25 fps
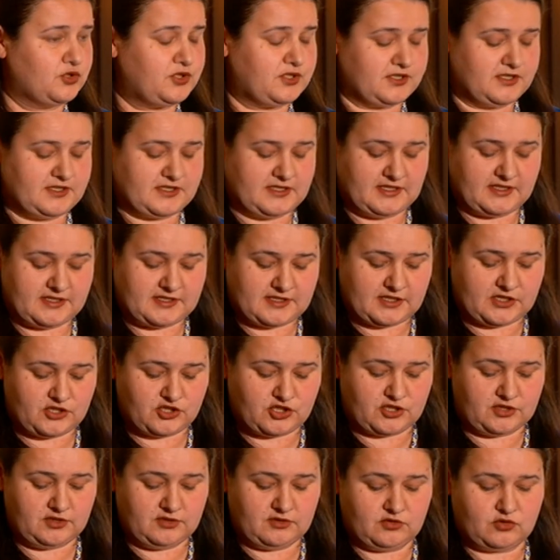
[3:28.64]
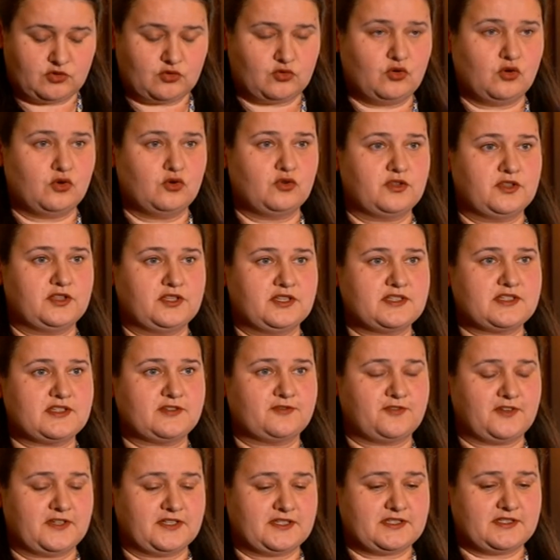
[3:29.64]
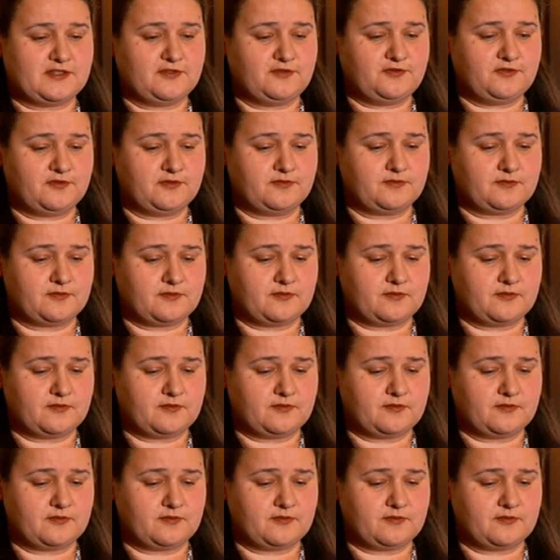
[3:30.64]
Putin's decision to go on this offensive.